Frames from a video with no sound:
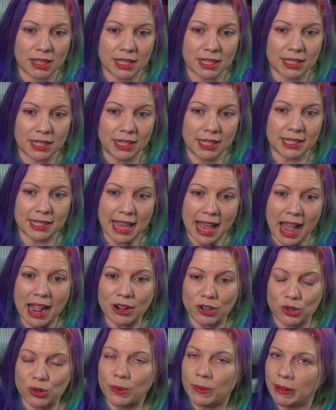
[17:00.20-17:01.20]
it is
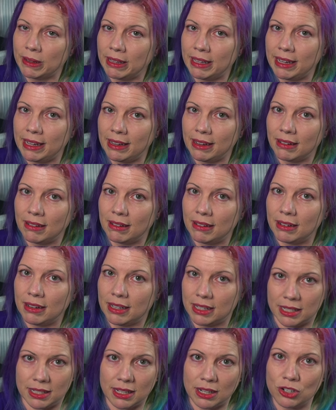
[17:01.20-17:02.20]
actually
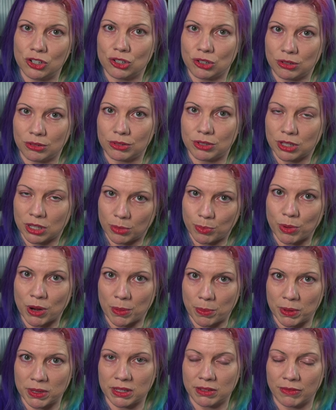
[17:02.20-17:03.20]
essential to the
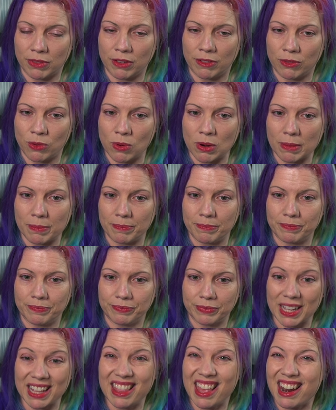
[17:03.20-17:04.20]
purpose of the form.
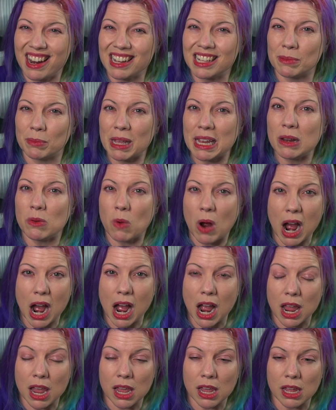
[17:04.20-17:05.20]
And then explain why.
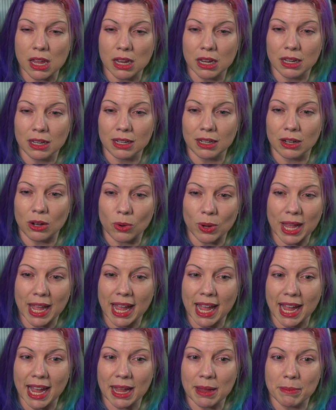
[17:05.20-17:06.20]

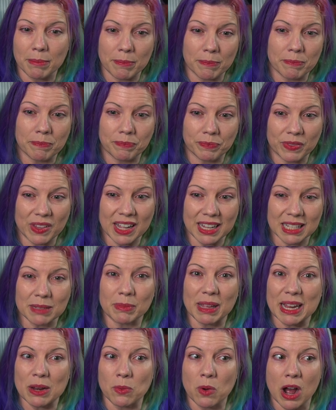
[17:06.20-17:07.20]
Okay,
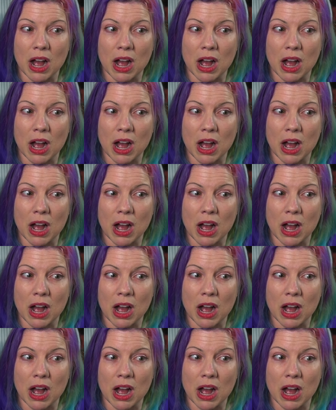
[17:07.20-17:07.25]
explain why.